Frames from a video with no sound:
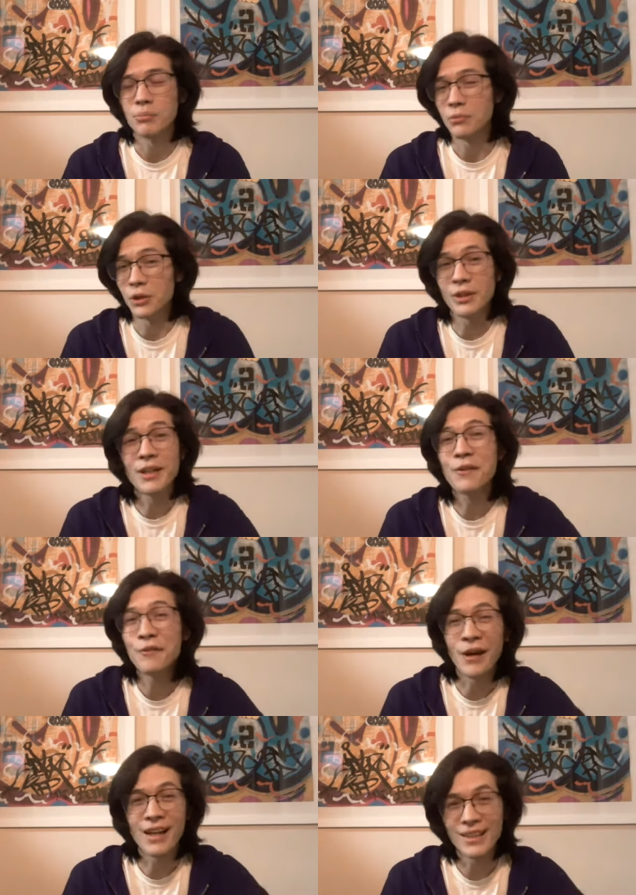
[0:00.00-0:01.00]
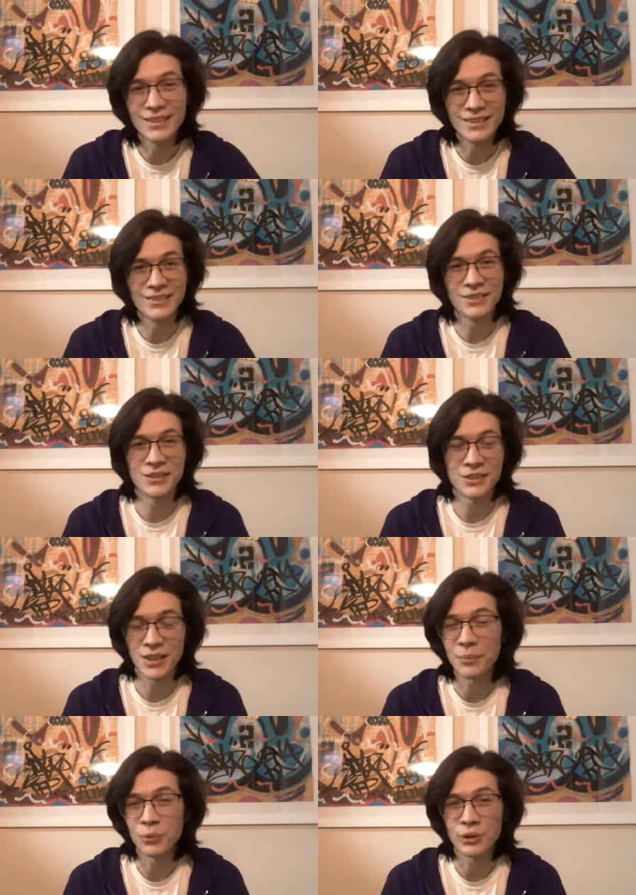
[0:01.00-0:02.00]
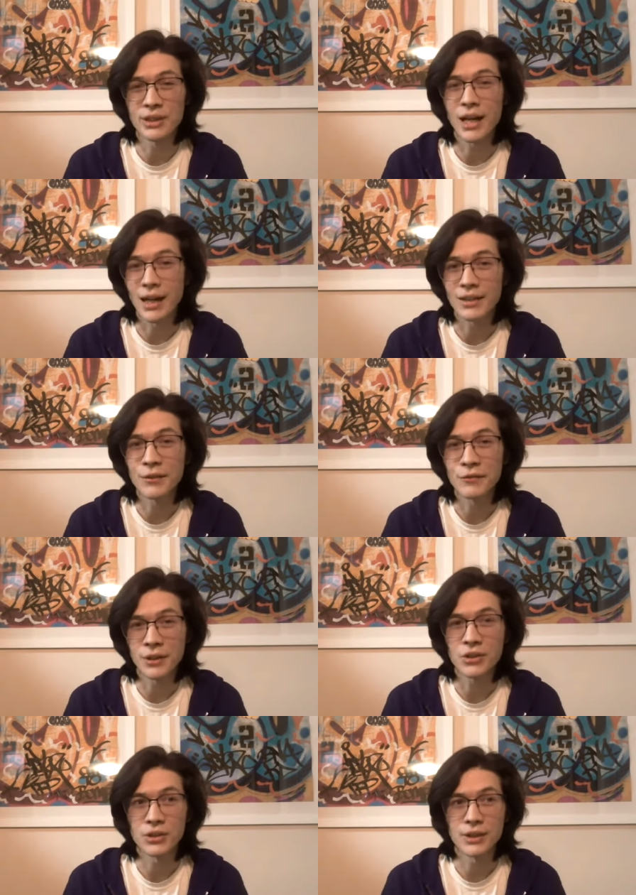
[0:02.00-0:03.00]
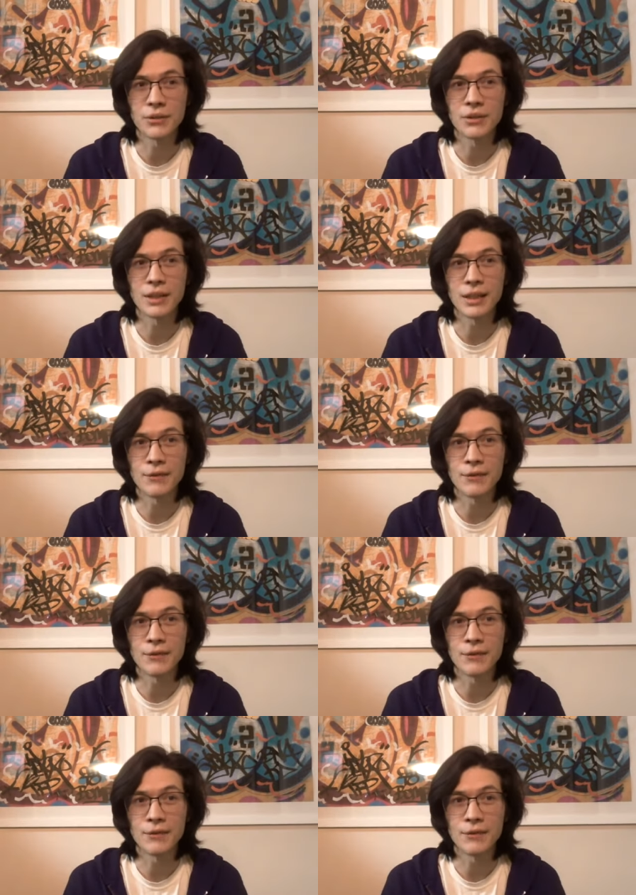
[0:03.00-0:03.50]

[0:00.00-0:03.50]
you're going to find someone's cognitive functions out